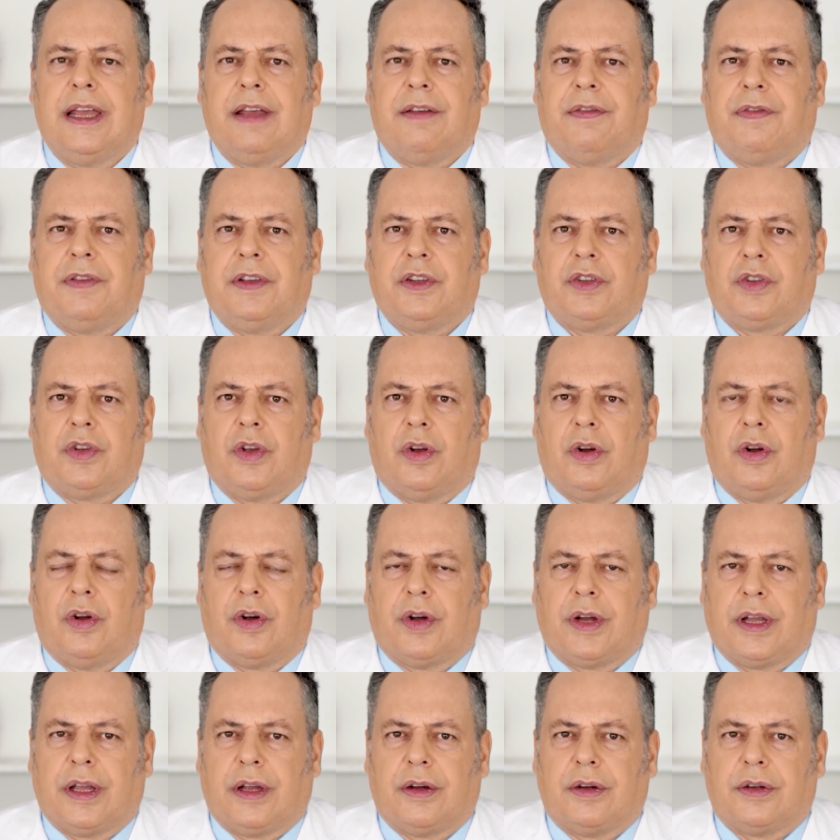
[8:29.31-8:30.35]
occurs
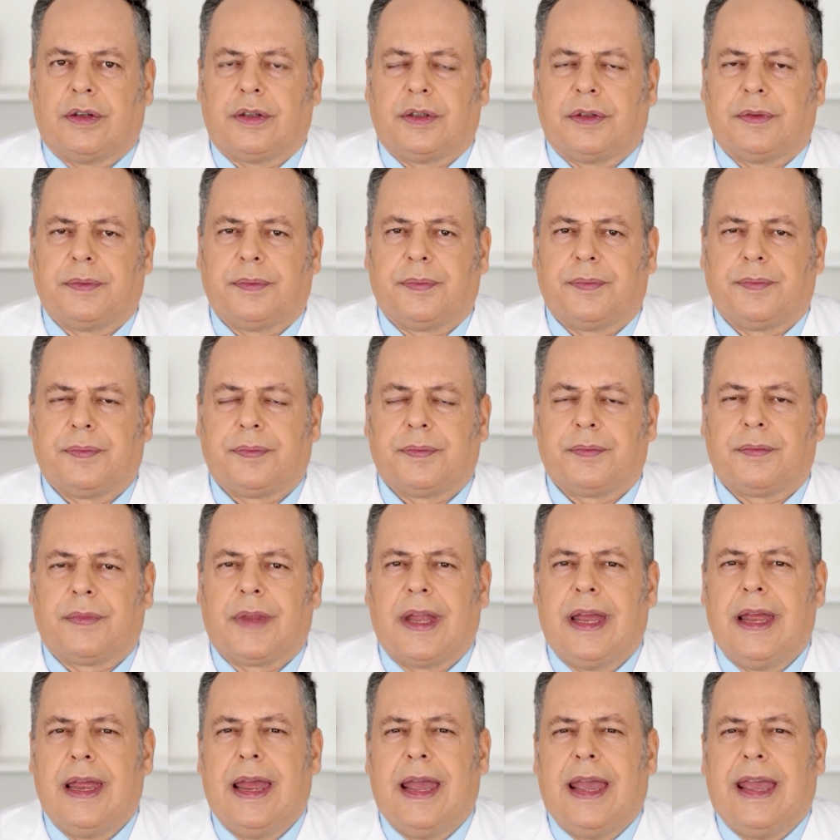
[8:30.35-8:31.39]
because the
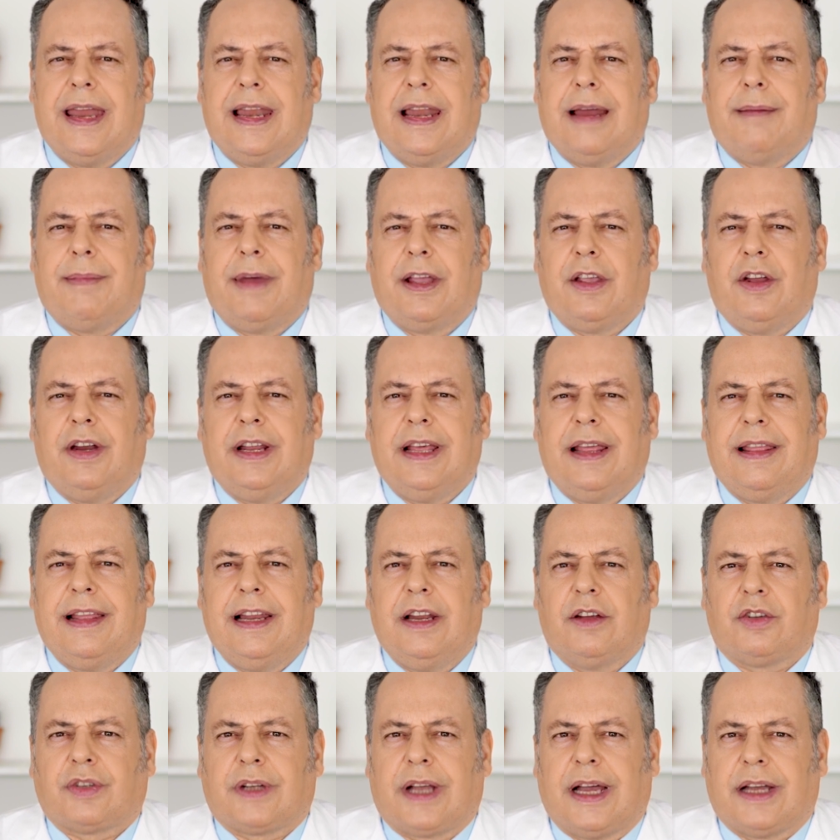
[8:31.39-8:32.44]
pancreas
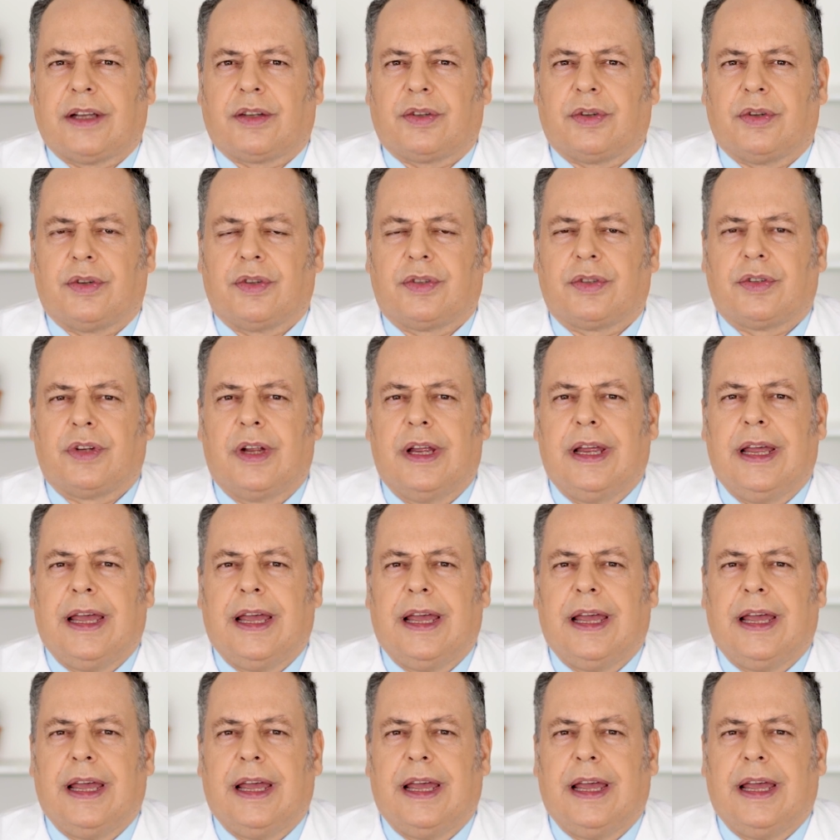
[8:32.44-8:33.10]
responsible for secreting